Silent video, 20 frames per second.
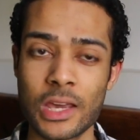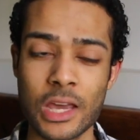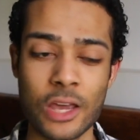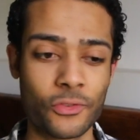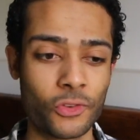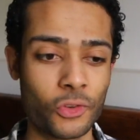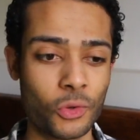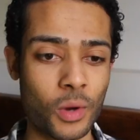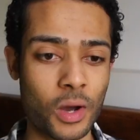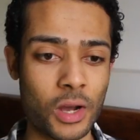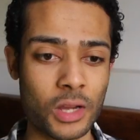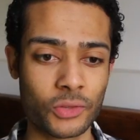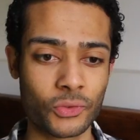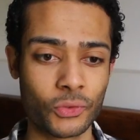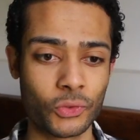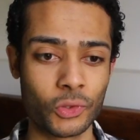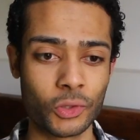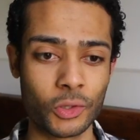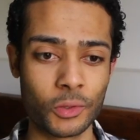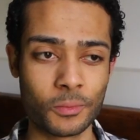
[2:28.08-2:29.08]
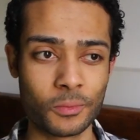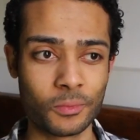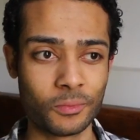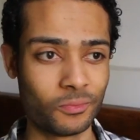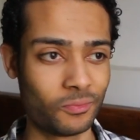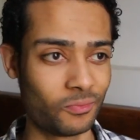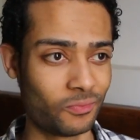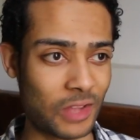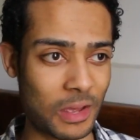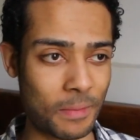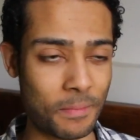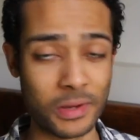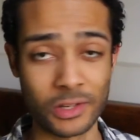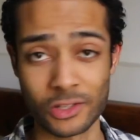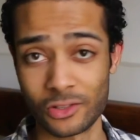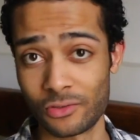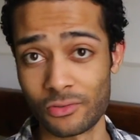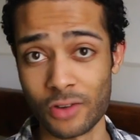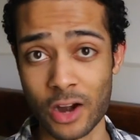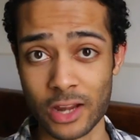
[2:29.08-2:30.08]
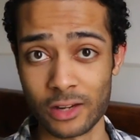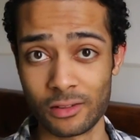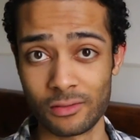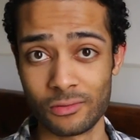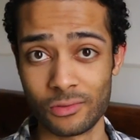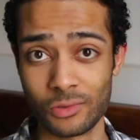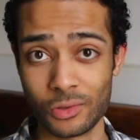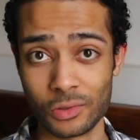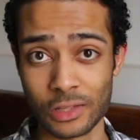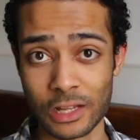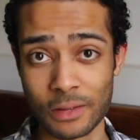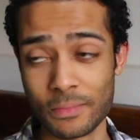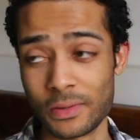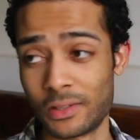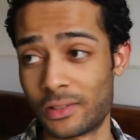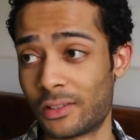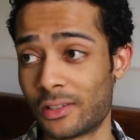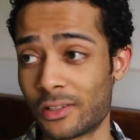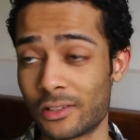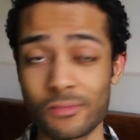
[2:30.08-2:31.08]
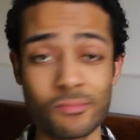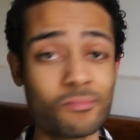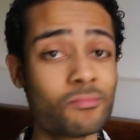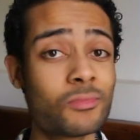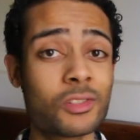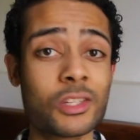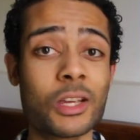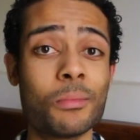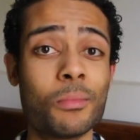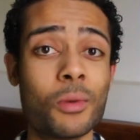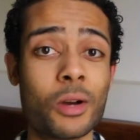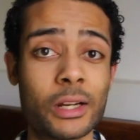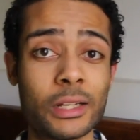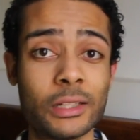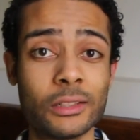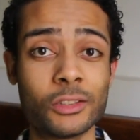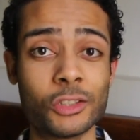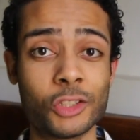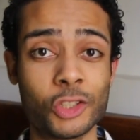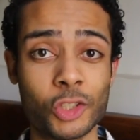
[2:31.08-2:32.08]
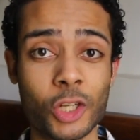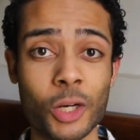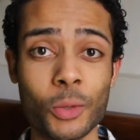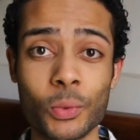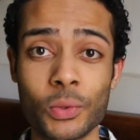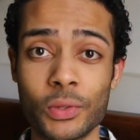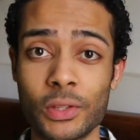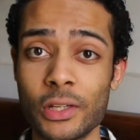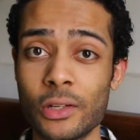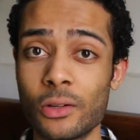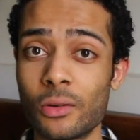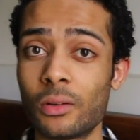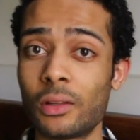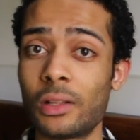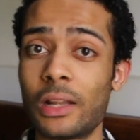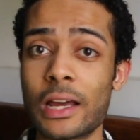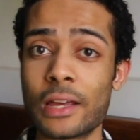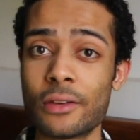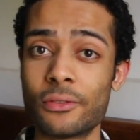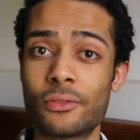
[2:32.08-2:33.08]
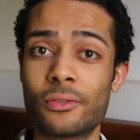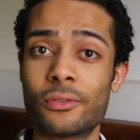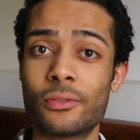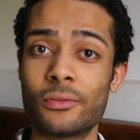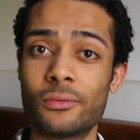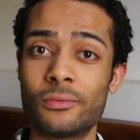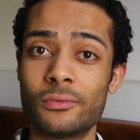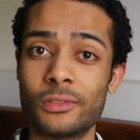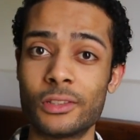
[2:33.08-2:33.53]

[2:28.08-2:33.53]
if you ask for that Mr. Right or that Mr. Somebody to show up within your life,